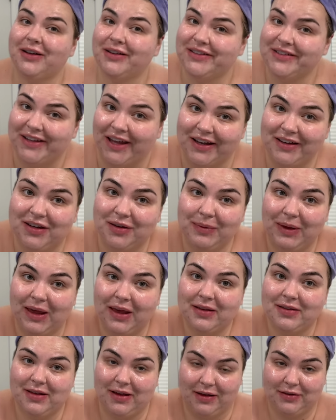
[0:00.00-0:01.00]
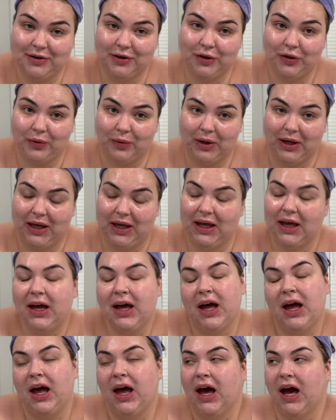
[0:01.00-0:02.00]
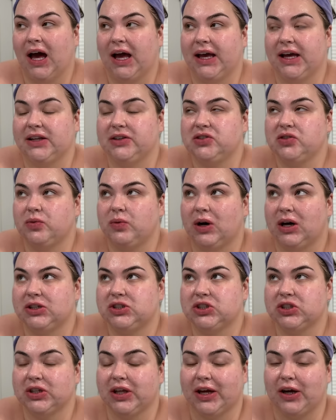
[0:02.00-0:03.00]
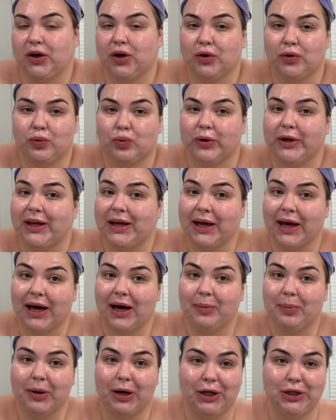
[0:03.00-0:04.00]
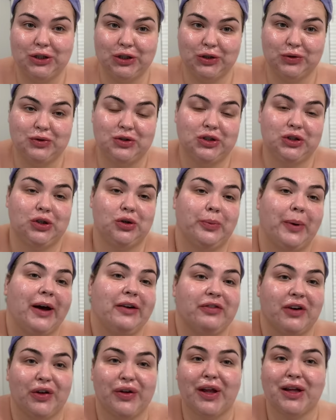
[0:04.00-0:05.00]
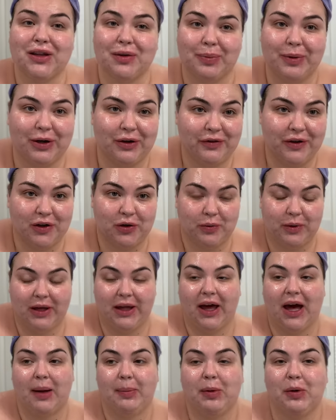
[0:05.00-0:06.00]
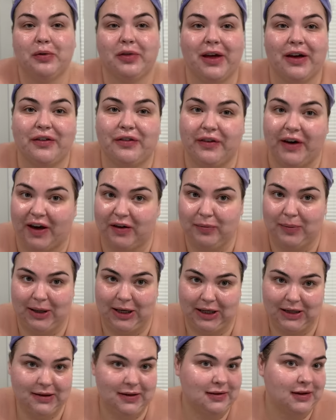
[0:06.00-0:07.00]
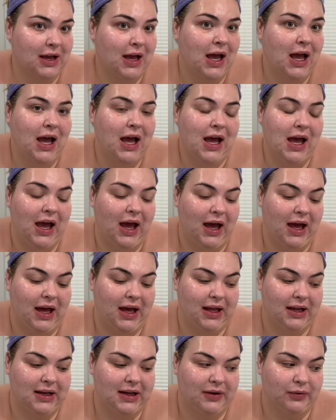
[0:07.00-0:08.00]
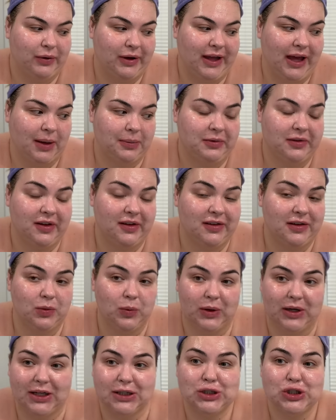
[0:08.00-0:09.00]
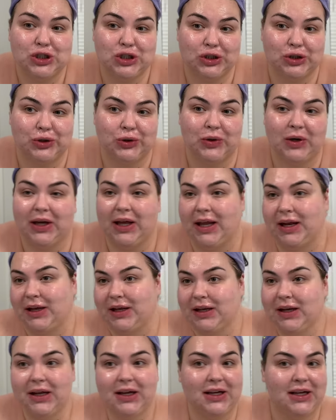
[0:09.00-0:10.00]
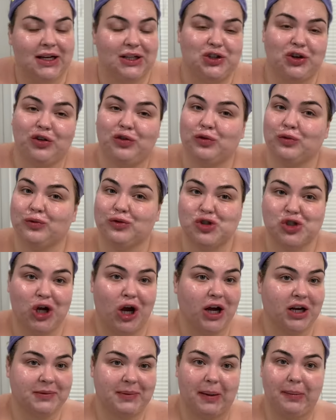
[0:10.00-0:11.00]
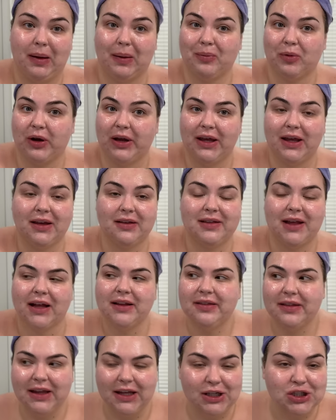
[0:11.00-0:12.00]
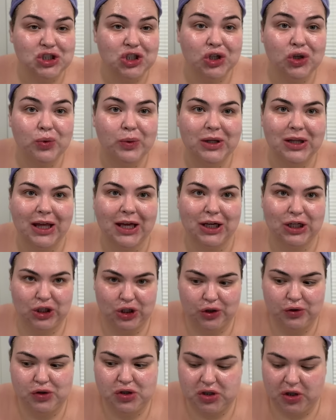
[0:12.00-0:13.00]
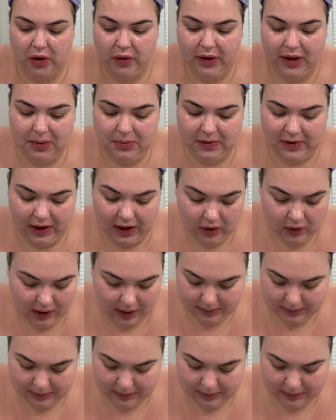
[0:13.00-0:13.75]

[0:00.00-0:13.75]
Dead to Me season three I had to watch like a recap on YouTube. I found like the perfect recap. It was like five minutes and it recapped season one and two and it, it just jogged my memory because that's the issue when like a new show comes out.